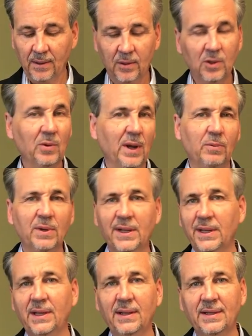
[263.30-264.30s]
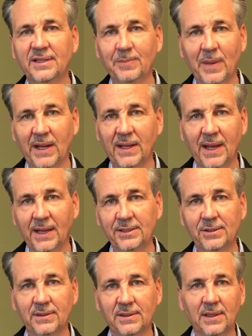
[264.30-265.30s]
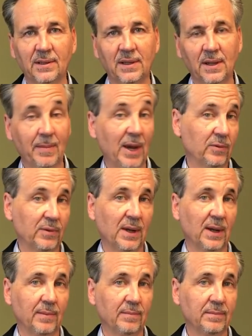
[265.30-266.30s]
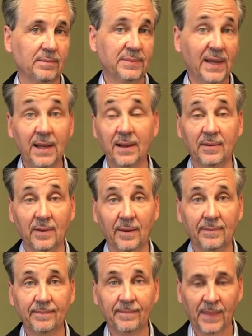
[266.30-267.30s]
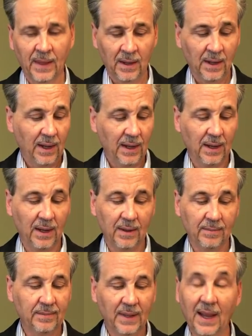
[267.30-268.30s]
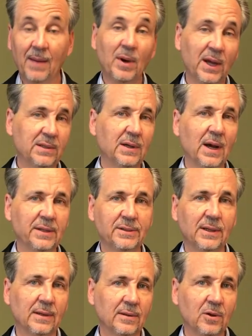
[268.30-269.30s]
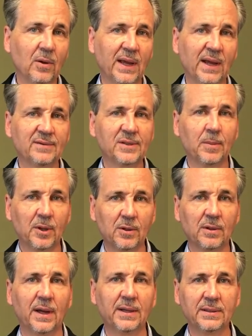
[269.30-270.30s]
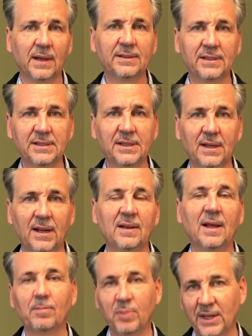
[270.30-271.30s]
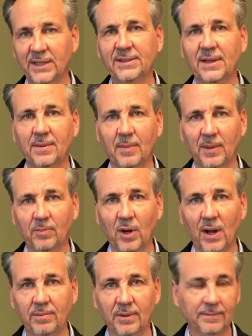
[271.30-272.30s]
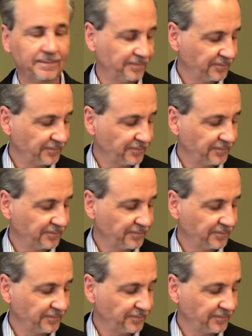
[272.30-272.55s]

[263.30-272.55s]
Do I really need these medications in the amount that I'm taking them? Am I toxic? Do I have some underlying toxicity that plays into my problem?